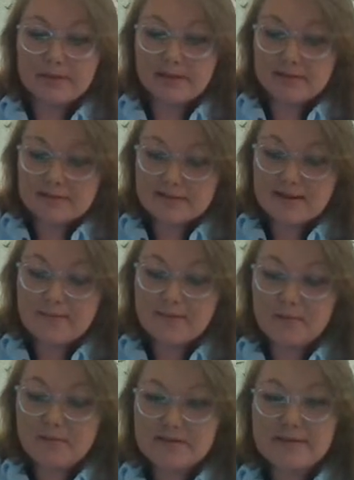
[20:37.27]
But at the
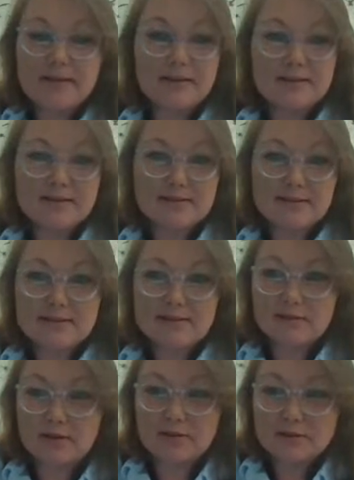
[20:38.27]
time, there wasn't the existing
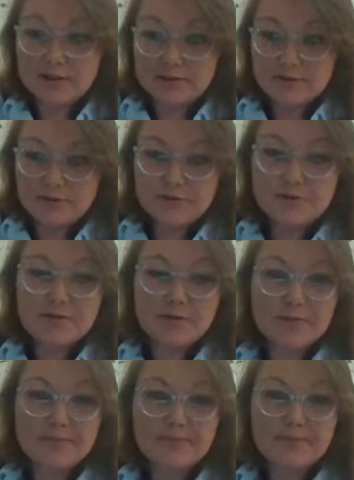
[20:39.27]
technology to do so.
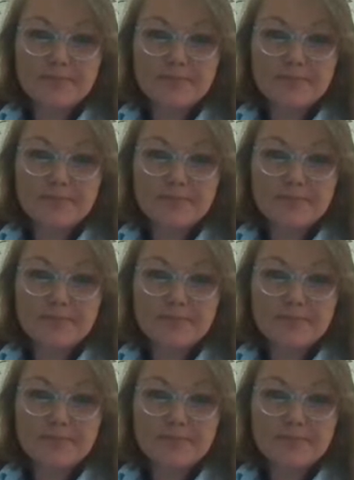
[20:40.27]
